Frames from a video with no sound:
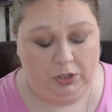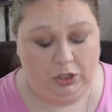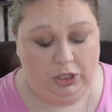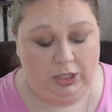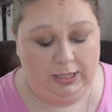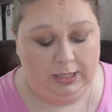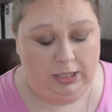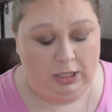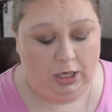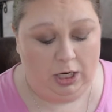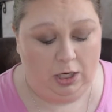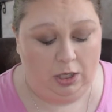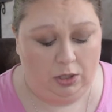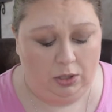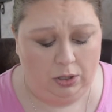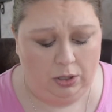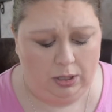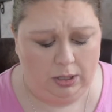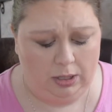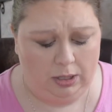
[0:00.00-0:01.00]
She's a
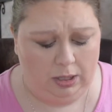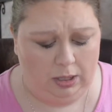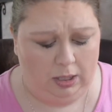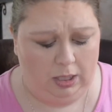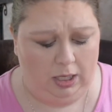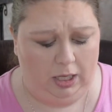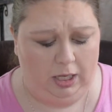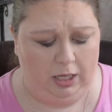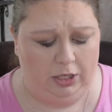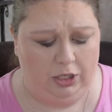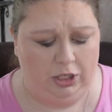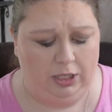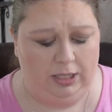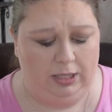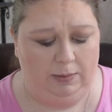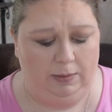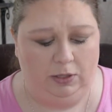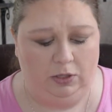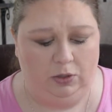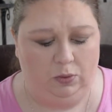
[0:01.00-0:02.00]
nurse. Uh, she
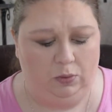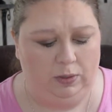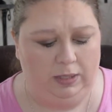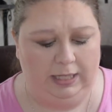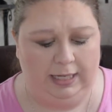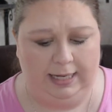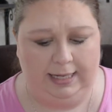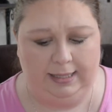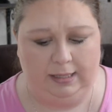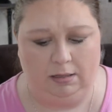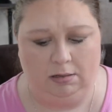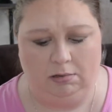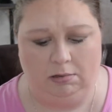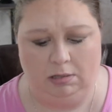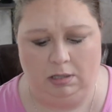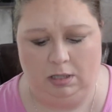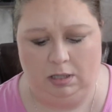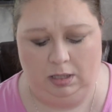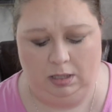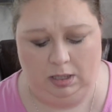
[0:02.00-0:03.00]
sent me this really nice
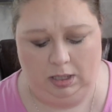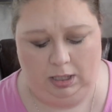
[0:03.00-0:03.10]
card.